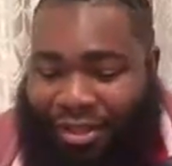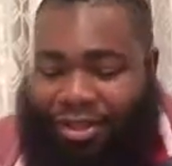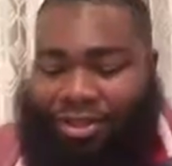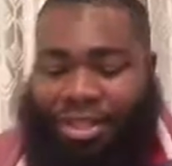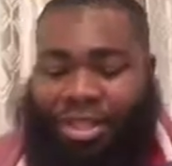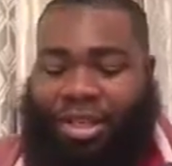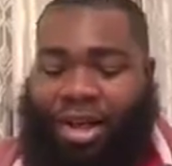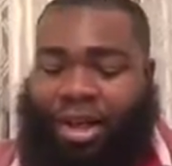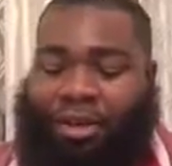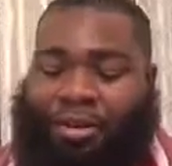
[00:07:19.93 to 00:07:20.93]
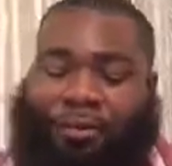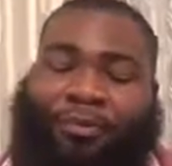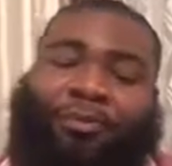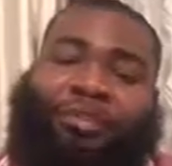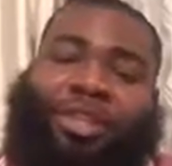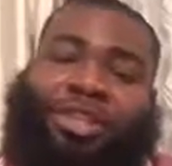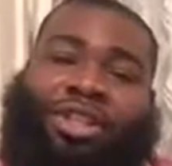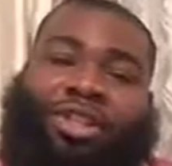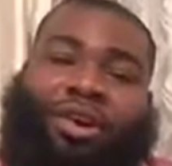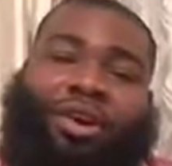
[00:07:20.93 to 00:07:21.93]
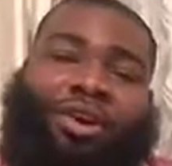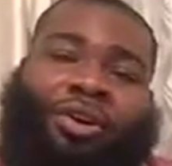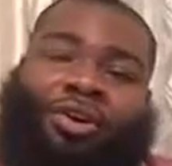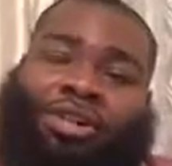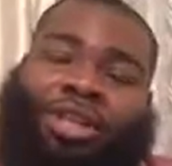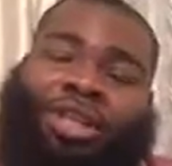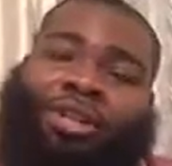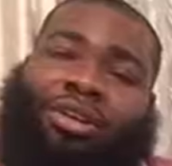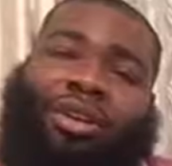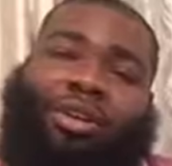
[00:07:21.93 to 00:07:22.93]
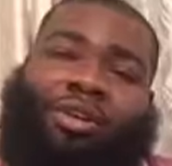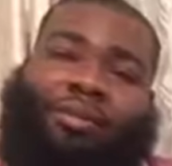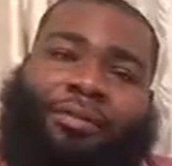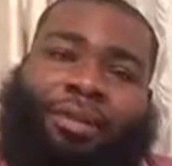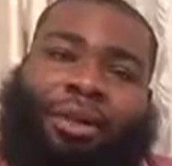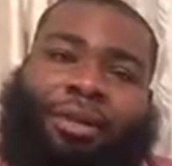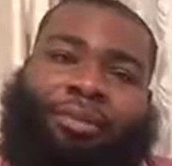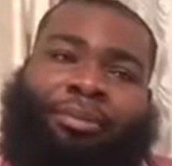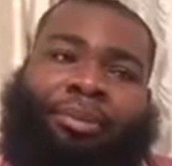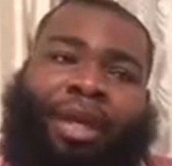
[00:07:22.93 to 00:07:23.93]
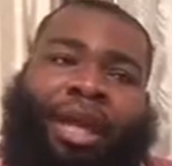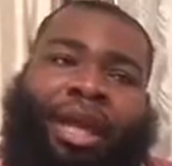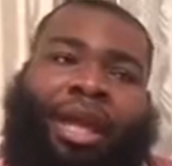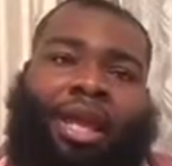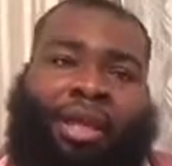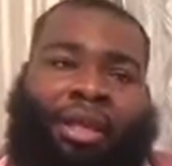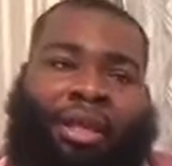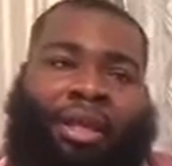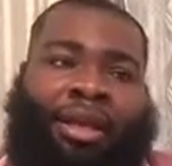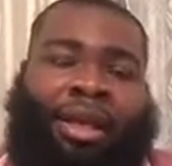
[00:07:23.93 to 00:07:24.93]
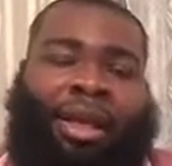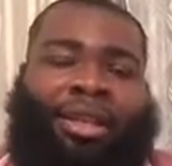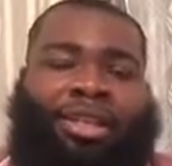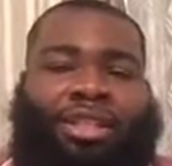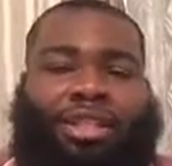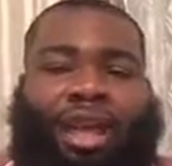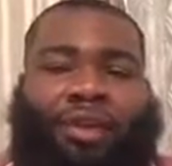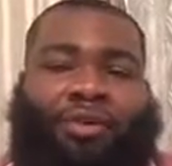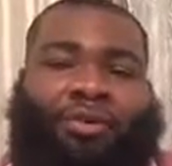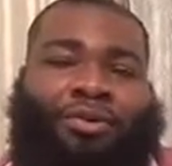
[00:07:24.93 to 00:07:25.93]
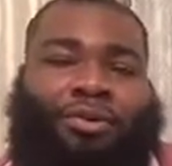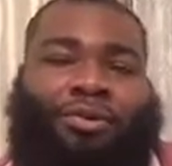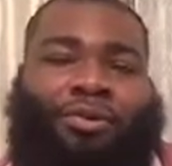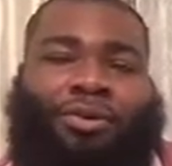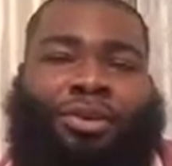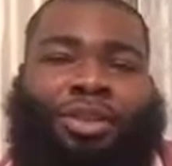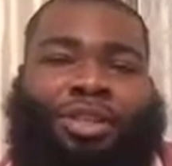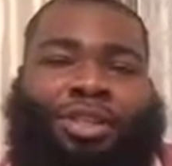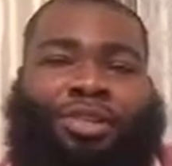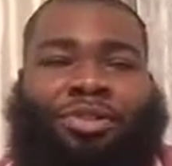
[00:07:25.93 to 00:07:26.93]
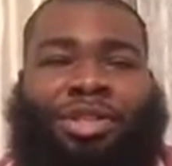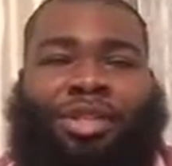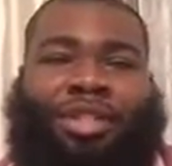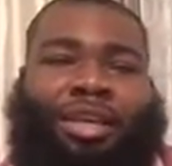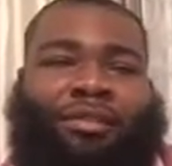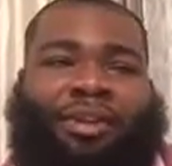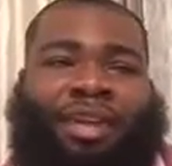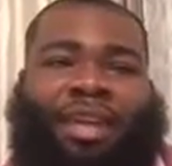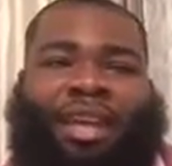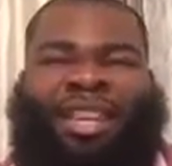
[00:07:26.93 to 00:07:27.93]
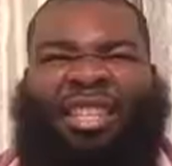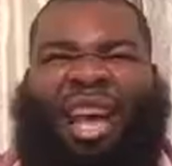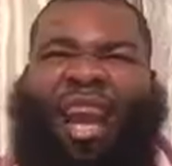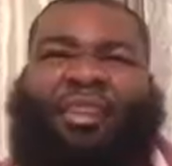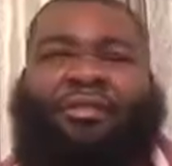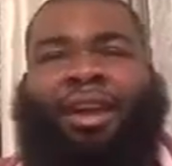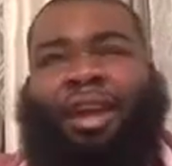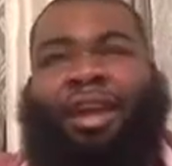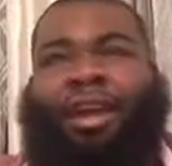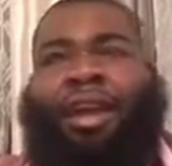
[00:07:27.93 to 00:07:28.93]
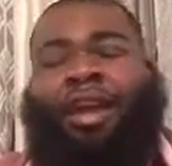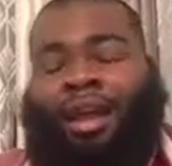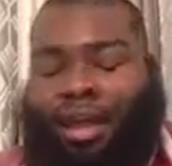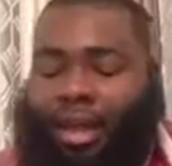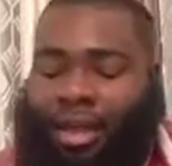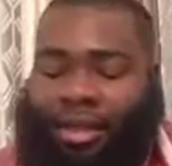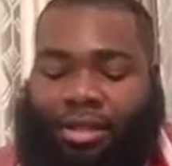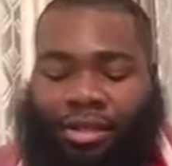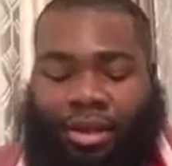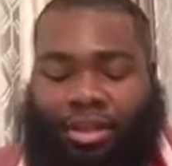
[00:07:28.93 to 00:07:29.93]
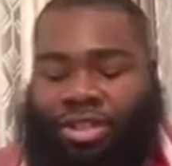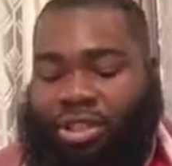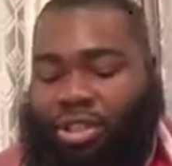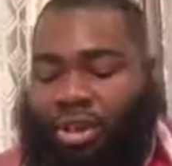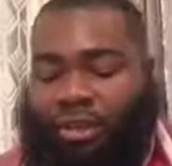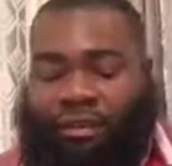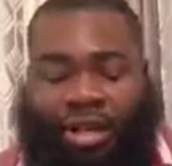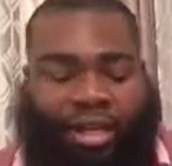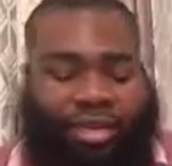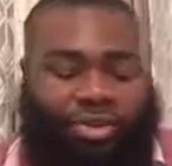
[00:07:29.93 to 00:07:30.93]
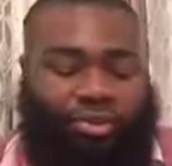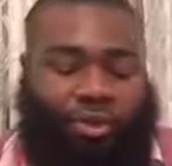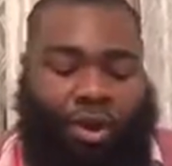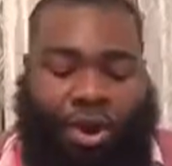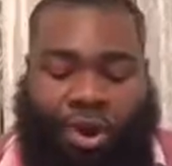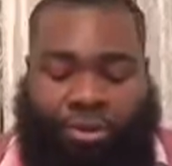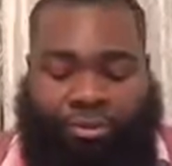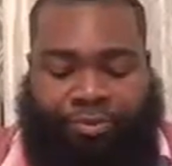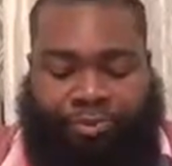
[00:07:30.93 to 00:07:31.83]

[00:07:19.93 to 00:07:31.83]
you see she get a call from Hannah and she's like, ooh, did you see Derek? He's hot, right? And Hannah's just already distraught.